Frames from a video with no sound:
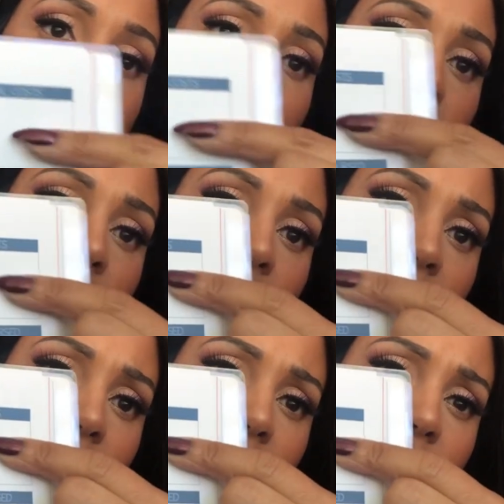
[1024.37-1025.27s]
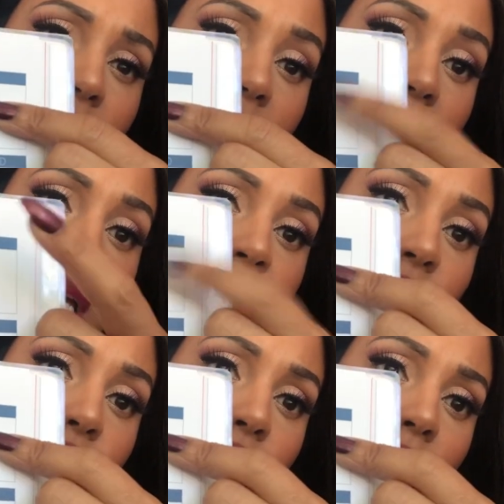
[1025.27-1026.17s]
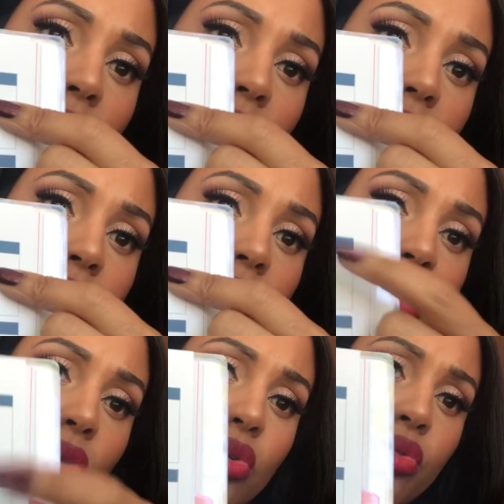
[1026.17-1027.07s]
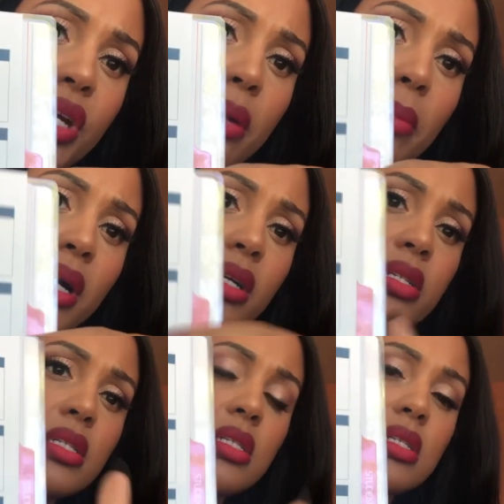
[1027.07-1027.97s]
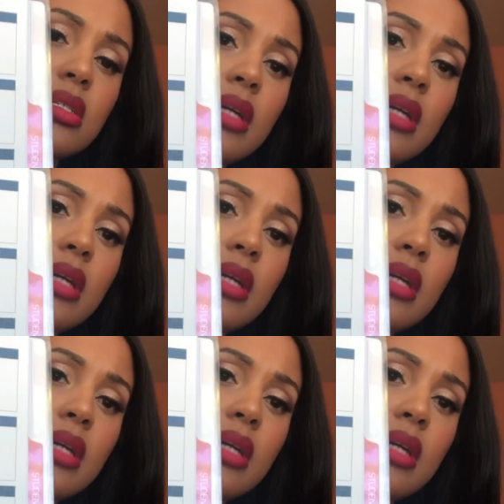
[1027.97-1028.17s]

and then total cost, total reimbursed.